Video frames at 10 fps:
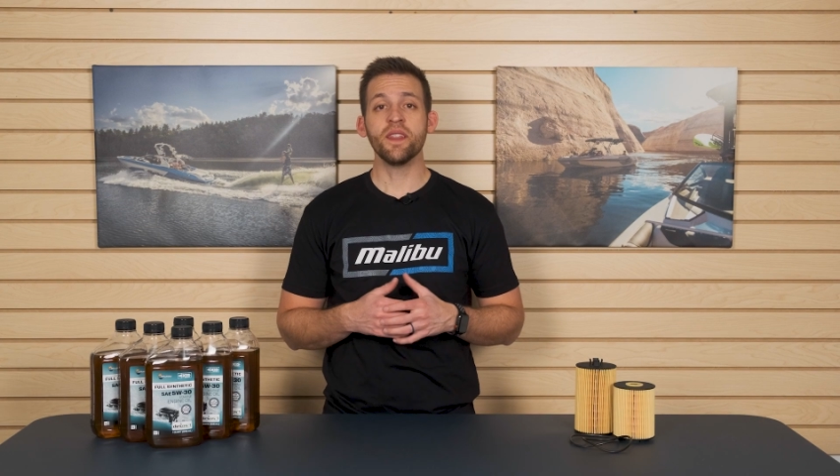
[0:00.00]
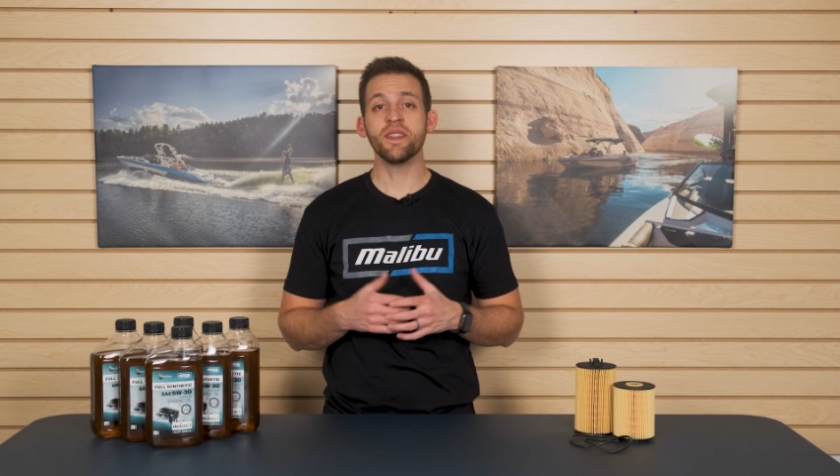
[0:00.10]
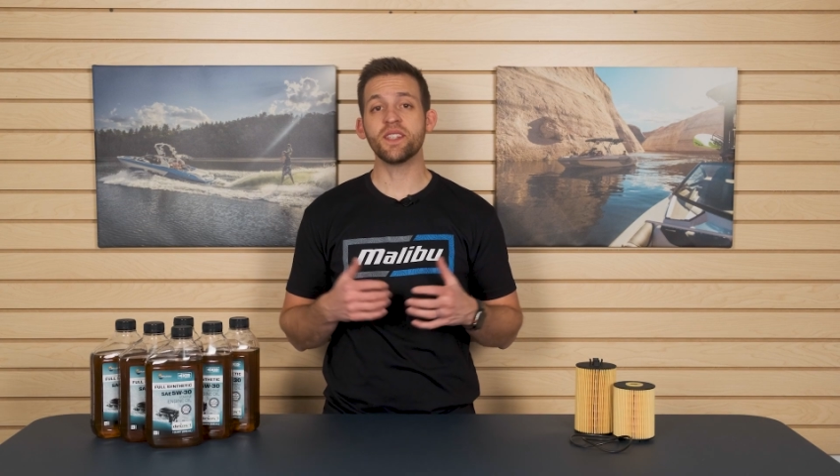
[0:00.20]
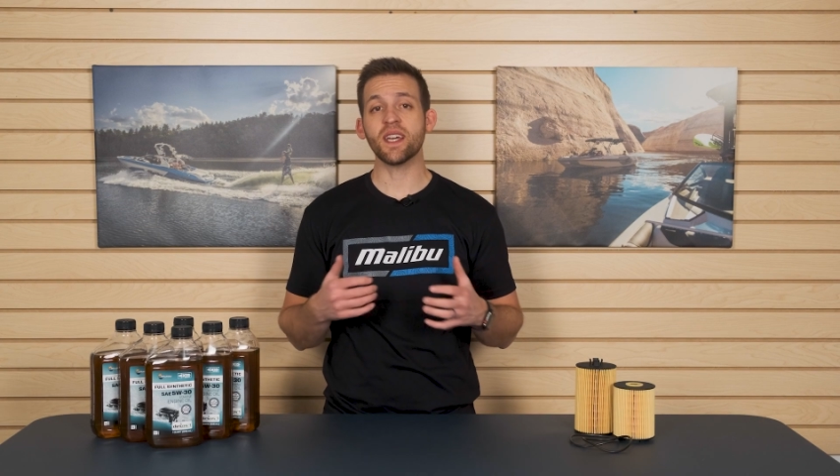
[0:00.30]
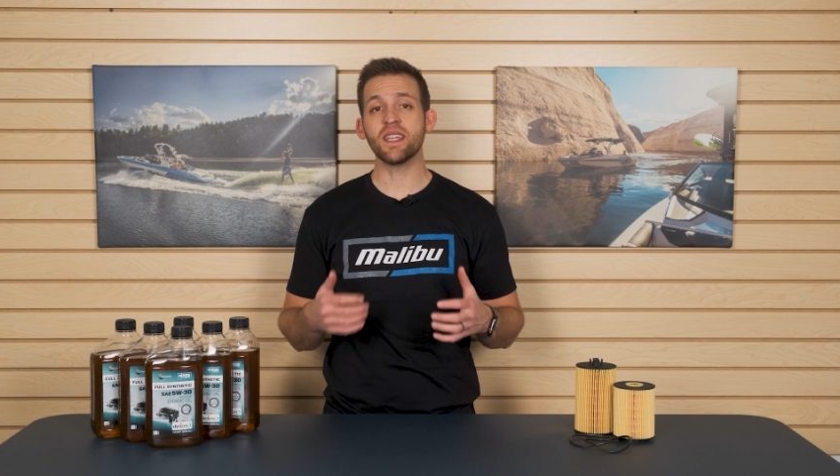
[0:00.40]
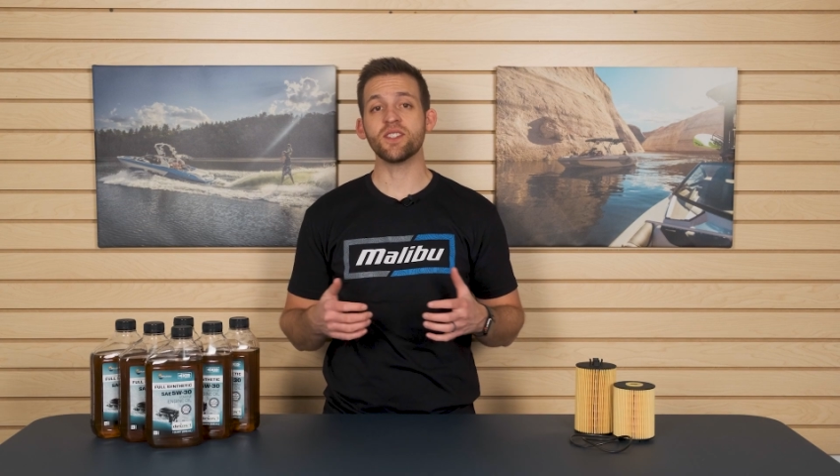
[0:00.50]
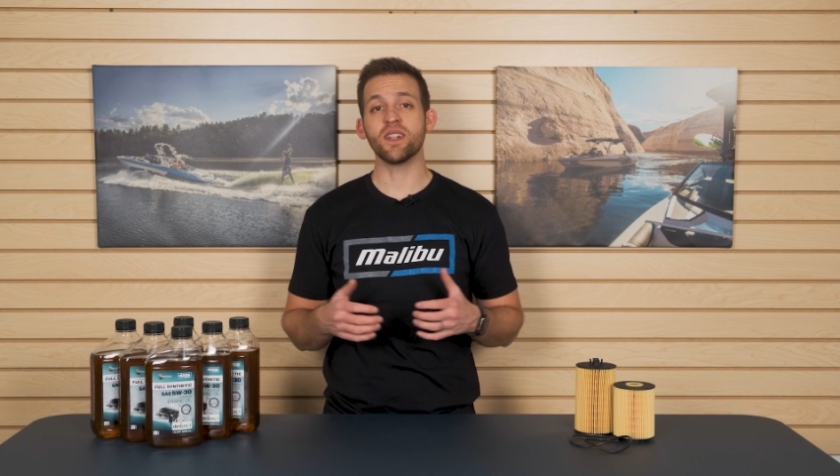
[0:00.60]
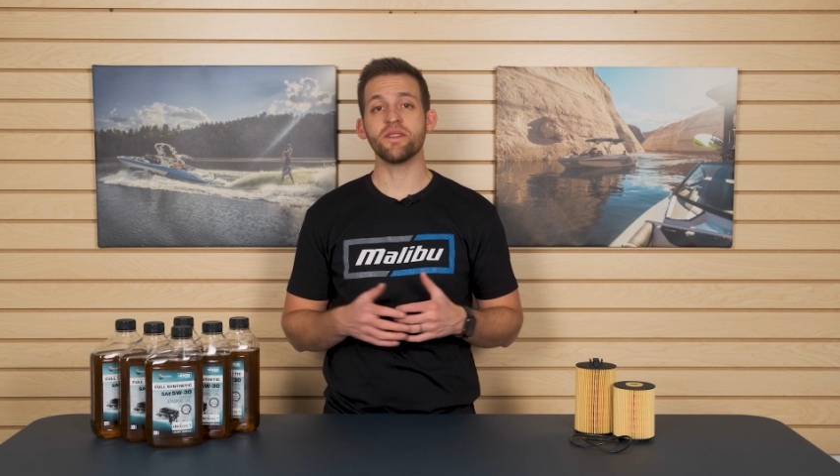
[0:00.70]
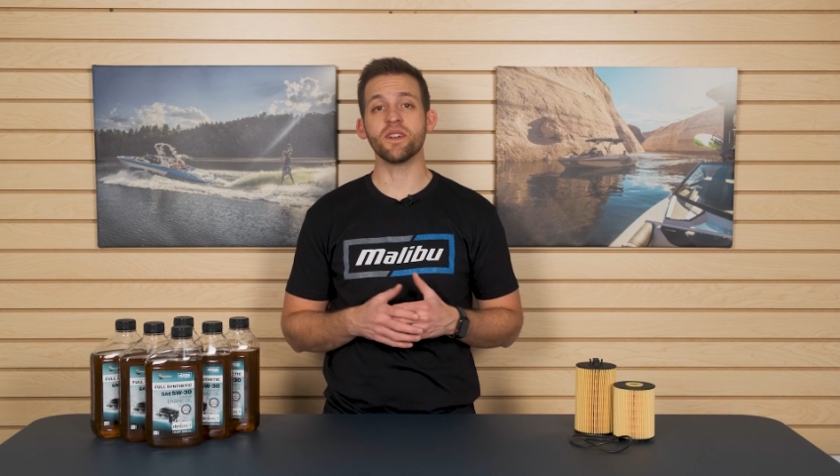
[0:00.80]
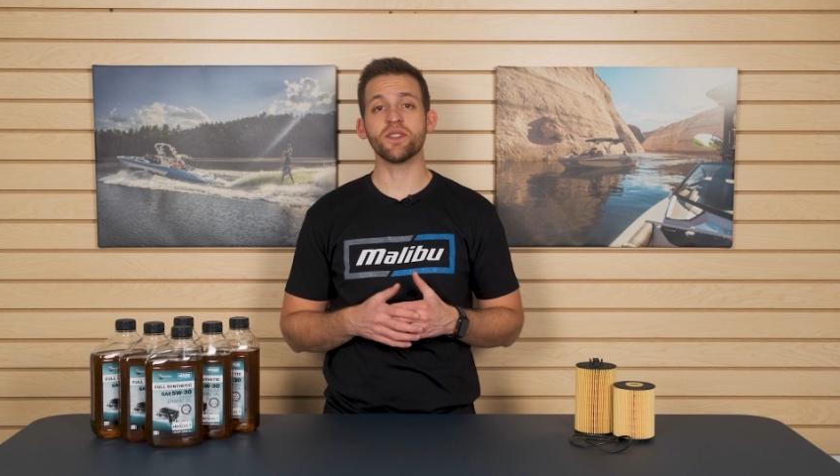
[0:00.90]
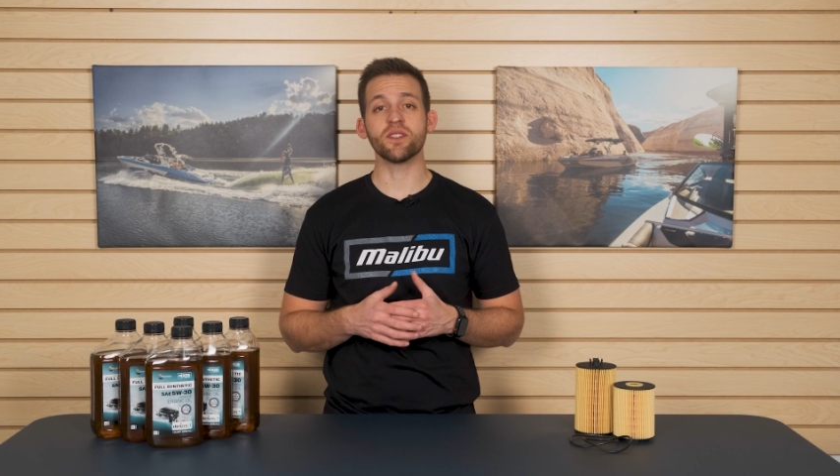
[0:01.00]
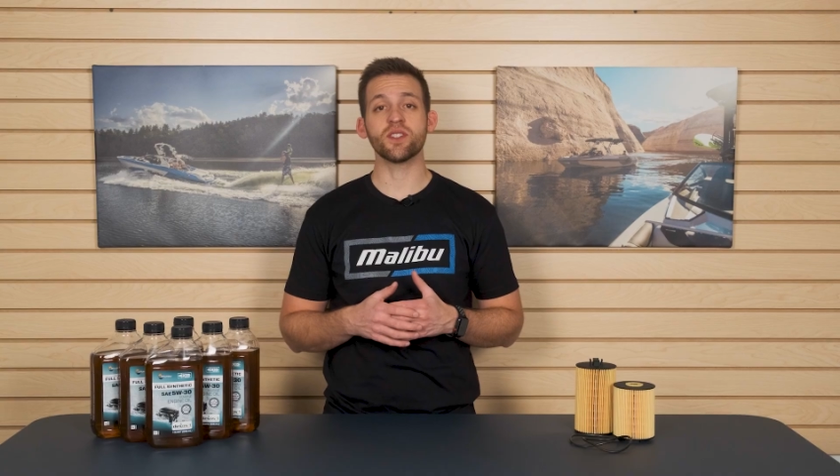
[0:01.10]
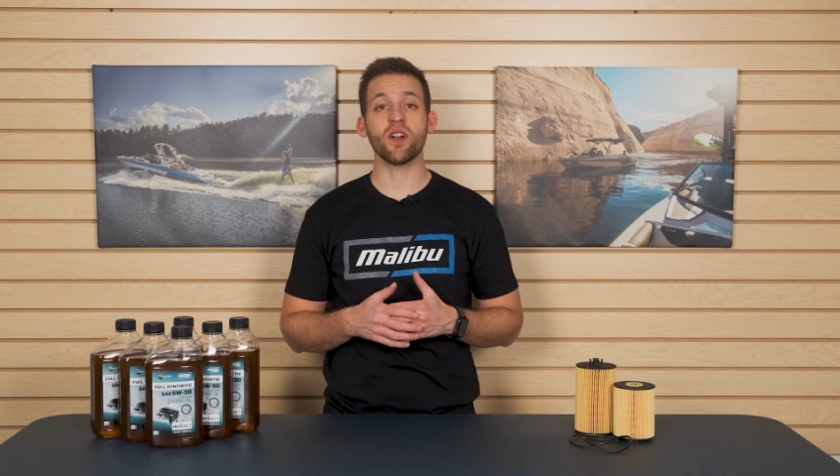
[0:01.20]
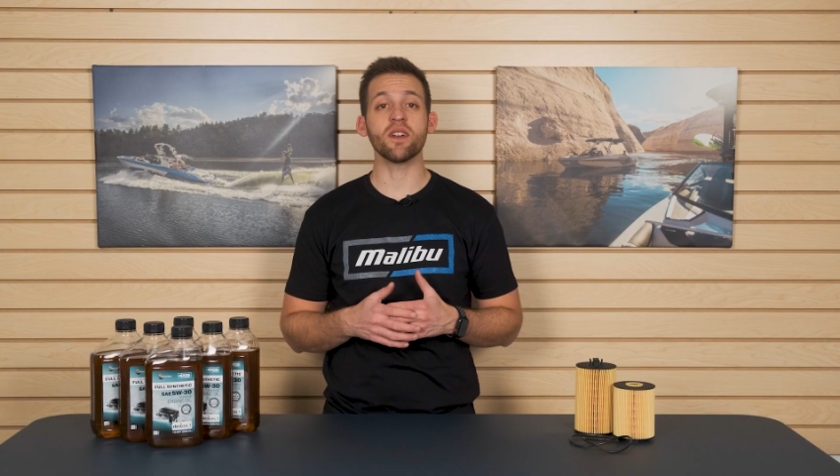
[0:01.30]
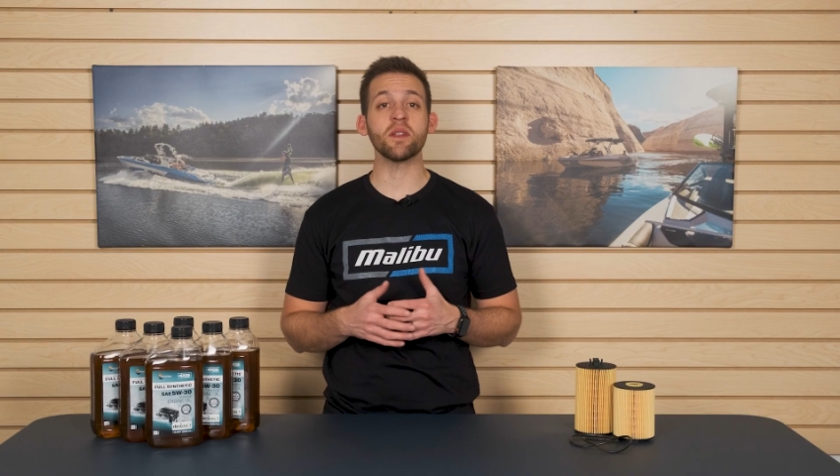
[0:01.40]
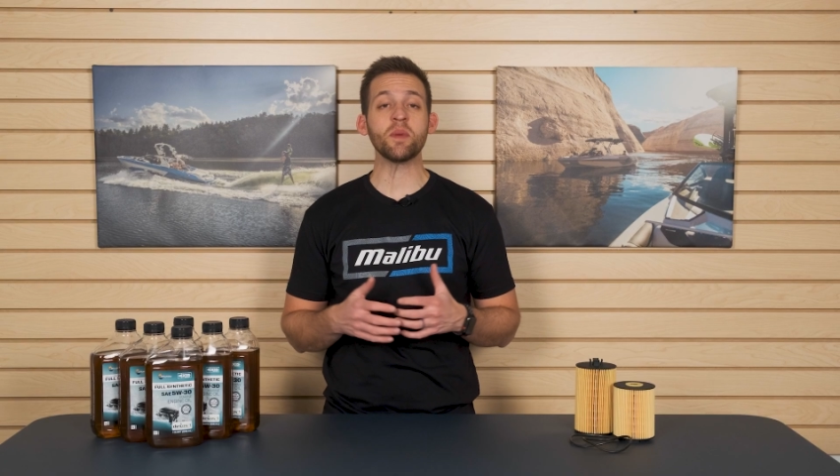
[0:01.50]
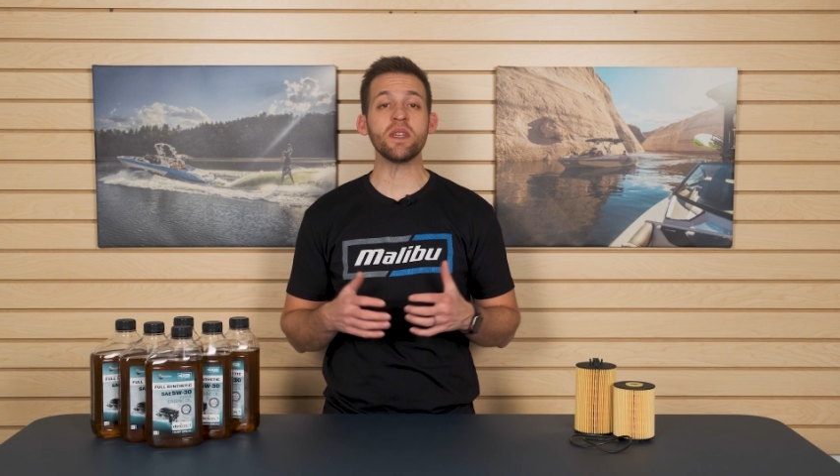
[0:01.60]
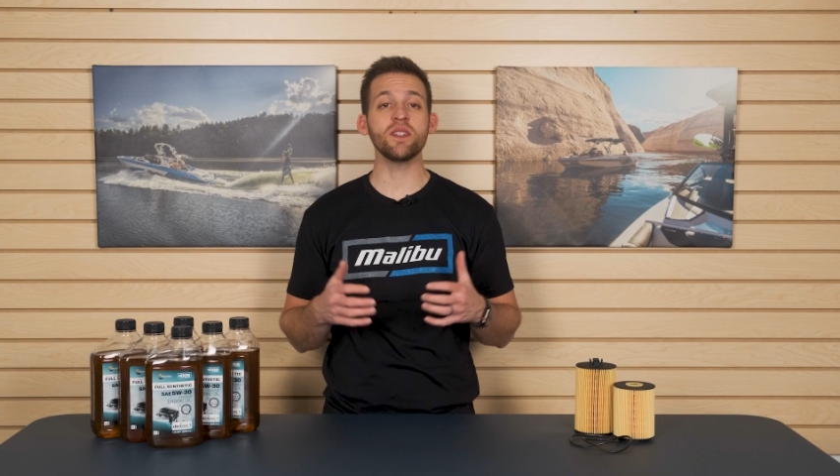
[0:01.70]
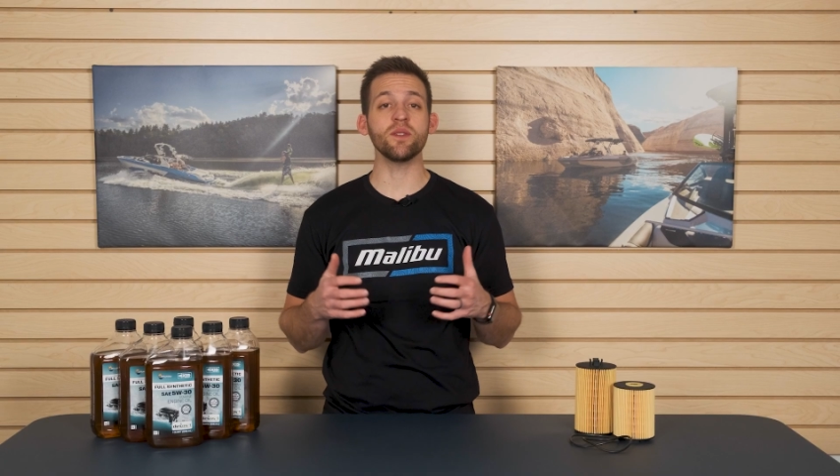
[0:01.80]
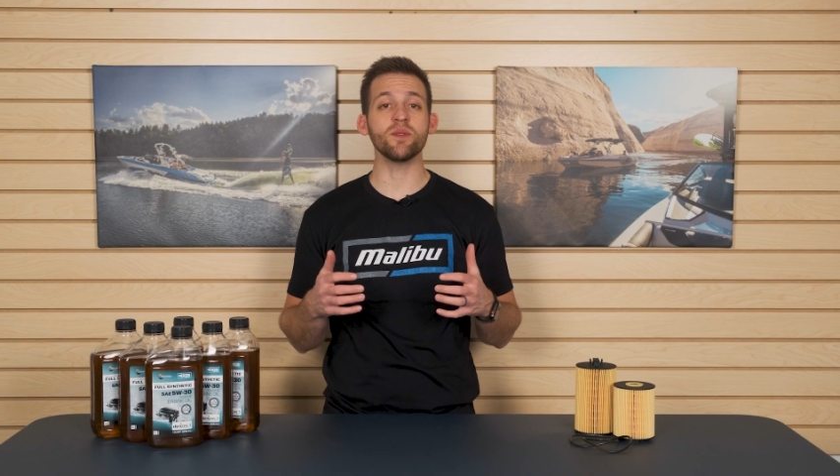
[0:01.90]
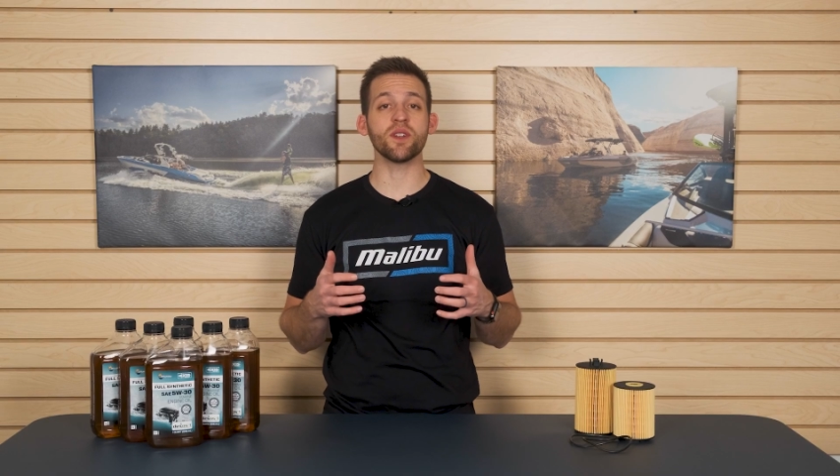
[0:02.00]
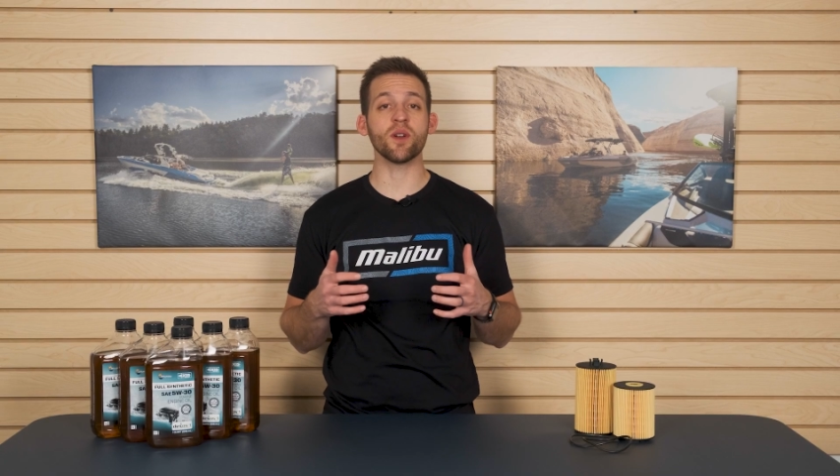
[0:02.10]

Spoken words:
The second gen filter started being used